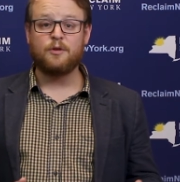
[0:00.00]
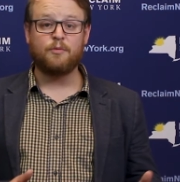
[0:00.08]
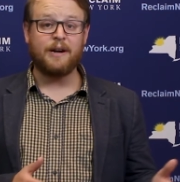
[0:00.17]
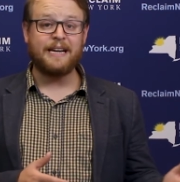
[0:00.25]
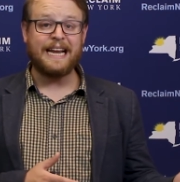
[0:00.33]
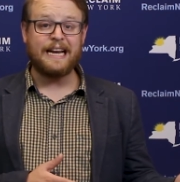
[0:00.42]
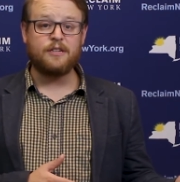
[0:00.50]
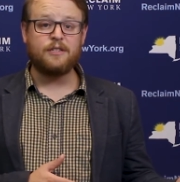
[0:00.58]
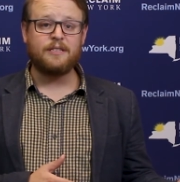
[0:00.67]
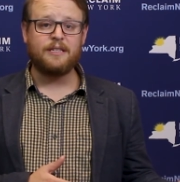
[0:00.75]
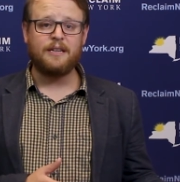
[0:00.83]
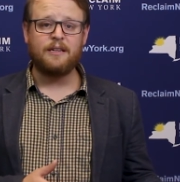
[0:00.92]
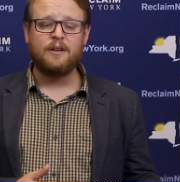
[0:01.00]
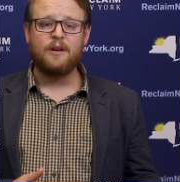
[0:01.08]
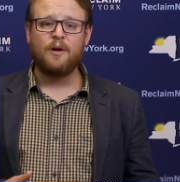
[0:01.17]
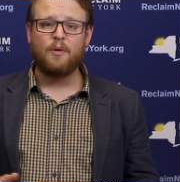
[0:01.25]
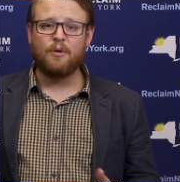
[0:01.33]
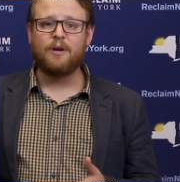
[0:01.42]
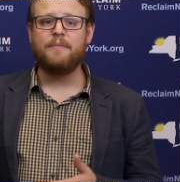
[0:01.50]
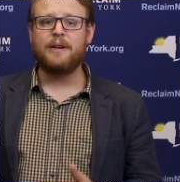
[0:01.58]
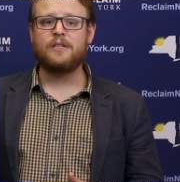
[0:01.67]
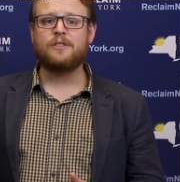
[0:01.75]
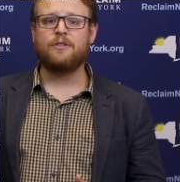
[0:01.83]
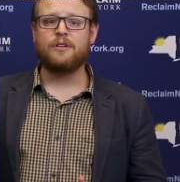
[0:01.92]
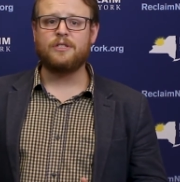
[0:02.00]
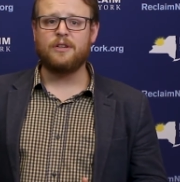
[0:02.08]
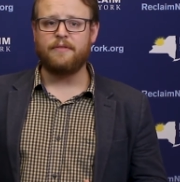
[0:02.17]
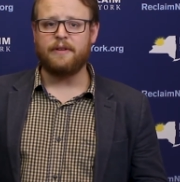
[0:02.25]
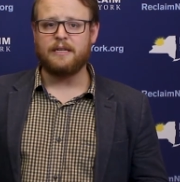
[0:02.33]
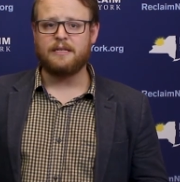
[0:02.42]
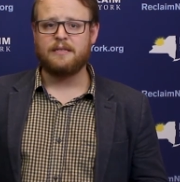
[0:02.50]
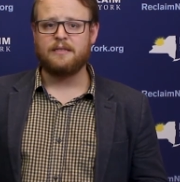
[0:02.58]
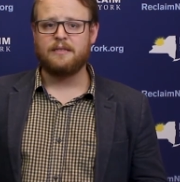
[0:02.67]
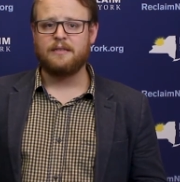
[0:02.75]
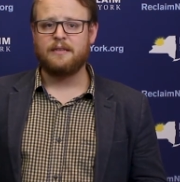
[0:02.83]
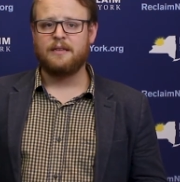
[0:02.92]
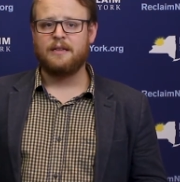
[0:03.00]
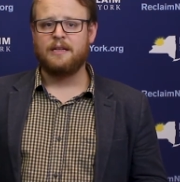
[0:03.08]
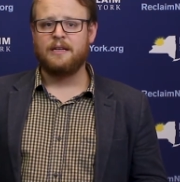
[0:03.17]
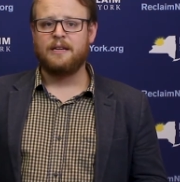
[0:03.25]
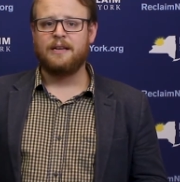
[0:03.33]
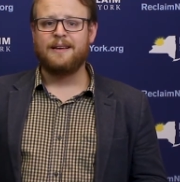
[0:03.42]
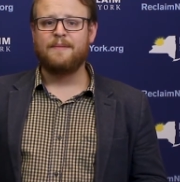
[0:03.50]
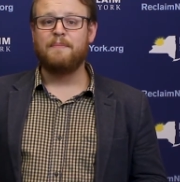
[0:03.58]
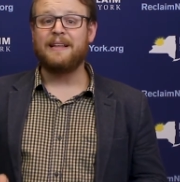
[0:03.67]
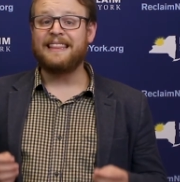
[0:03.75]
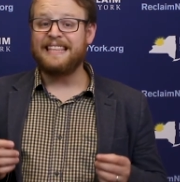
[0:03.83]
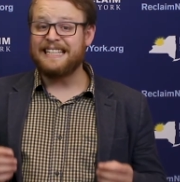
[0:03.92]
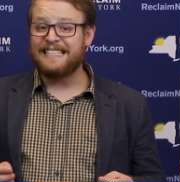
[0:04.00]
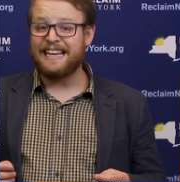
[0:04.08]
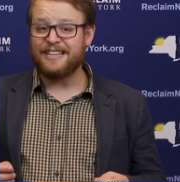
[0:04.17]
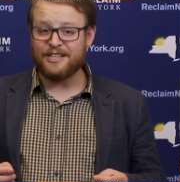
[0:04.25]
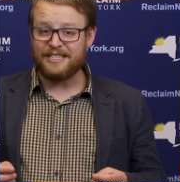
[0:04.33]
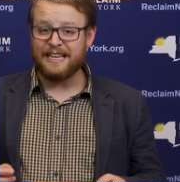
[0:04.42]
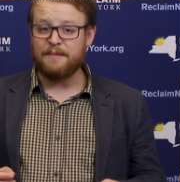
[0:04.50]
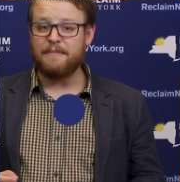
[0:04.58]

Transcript: to run an agency or administer a service. But this agency